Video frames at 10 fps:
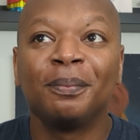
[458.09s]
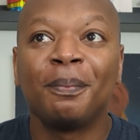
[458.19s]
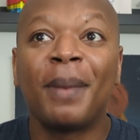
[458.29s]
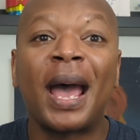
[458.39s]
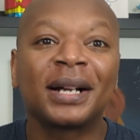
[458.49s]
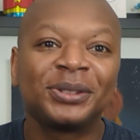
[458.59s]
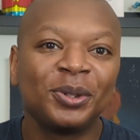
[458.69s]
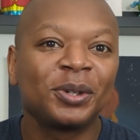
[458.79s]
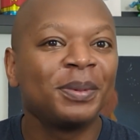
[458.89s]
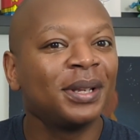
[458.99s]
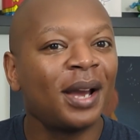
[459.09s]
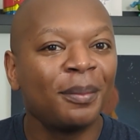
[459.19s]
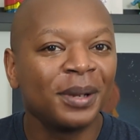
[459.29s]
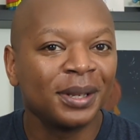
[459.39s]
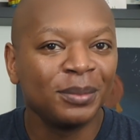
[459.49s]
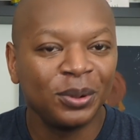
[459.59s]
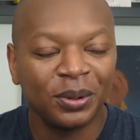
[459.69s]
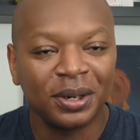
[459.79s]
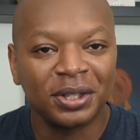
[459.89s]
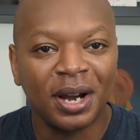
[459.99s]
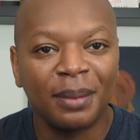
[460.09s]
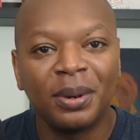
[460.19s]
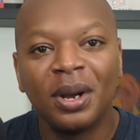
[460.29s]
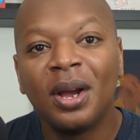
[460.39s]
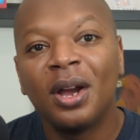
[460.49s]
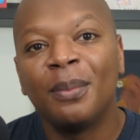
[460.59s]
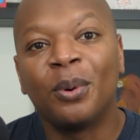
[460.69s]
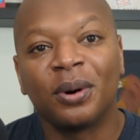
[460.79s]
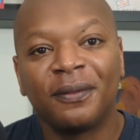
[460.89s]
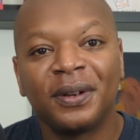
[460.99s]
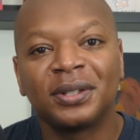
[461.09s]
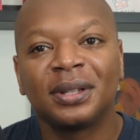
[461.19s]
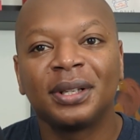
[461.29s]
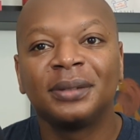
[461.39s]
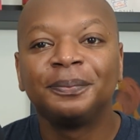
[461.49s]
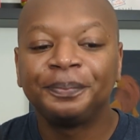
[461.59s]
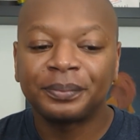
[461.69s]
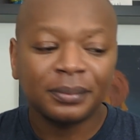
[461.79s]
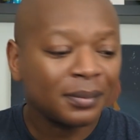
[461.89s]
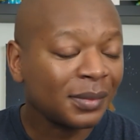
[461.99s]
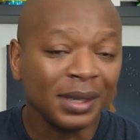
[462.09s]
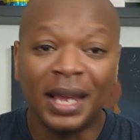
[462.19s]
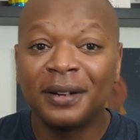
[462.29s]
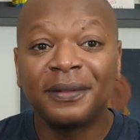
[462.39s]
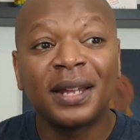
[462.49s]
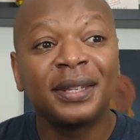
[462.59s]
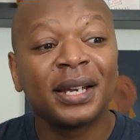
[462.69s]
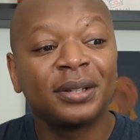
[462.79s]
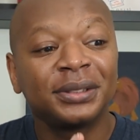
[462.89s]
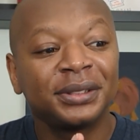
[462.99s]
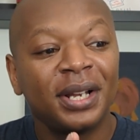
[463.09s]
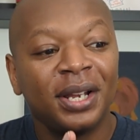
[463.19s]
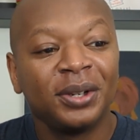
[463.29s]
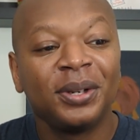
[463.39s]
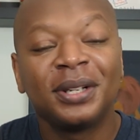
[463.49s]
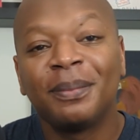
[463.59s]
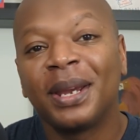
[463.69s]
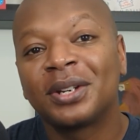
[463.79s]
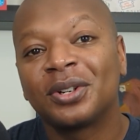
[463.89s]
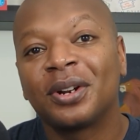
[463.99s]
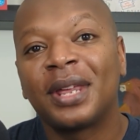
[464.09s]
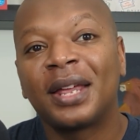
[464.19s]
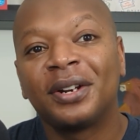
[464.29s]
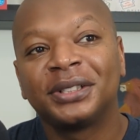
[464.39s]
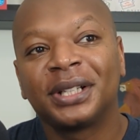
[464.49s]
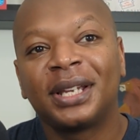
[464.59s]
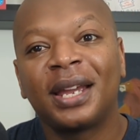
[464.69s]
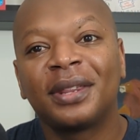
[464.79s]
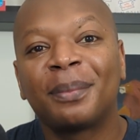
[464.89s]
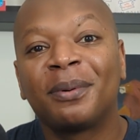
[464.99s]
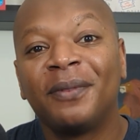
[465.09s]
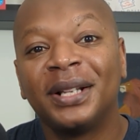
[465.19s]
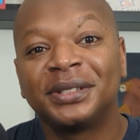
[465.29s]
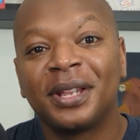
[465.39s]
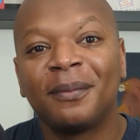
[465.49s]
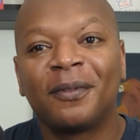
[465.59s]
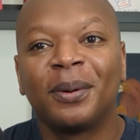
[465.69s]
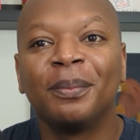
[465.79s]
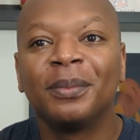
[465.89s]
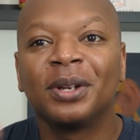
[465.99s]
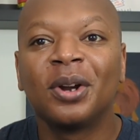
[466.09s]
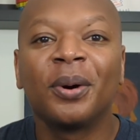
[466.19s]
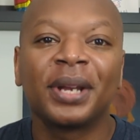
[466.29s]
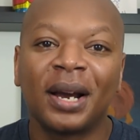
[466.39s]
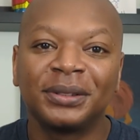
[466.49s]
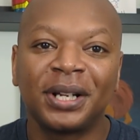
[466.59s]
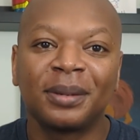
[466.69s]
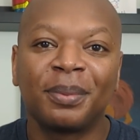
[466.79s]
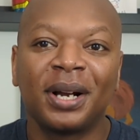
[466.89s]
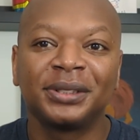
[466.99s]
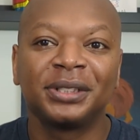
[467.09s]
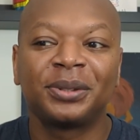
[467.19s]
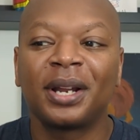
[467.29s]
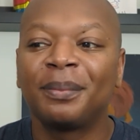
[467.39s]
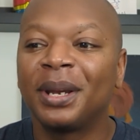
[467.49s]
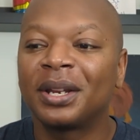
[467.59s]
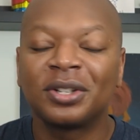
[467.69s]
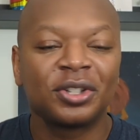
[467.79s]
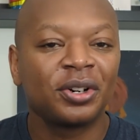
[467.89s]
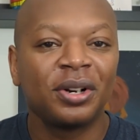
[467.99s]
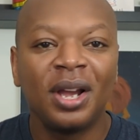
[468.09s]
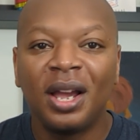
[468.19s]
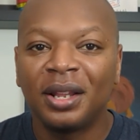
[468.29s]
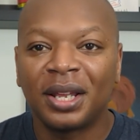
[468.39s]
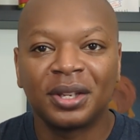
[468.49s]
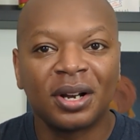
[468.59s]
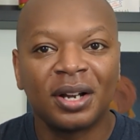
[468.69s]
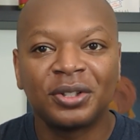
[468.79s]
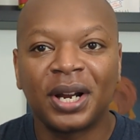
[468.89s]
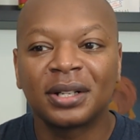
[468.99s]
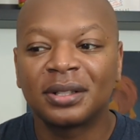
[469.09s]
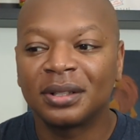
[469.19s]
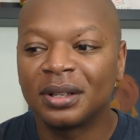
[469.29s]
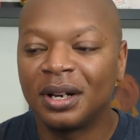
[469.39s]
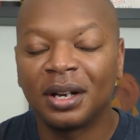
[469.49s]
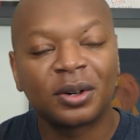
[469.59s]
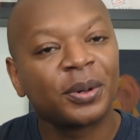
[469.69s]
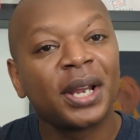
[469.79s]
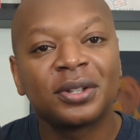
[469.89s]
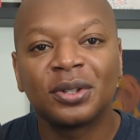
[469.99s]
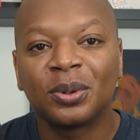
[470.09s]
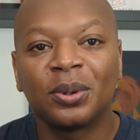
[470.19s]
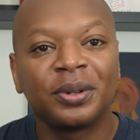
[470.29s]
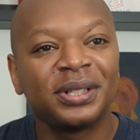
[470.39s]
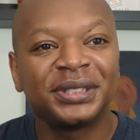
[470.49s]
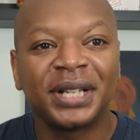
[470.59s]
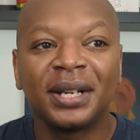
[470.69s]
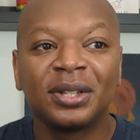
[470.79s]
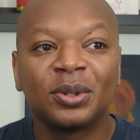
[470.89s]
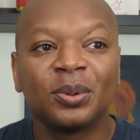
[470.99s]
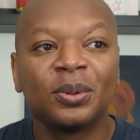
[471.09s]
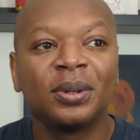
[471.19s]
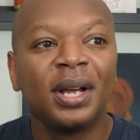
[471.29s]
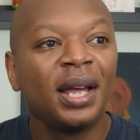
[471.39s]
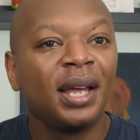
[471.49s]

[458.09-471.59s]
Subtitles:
max, you should be helping them do their job more efficiently. And if nothing else, you need to make sure that there's a gate that prevents them from going outside the process, right? Making sure that the contract creation tool or the signing tool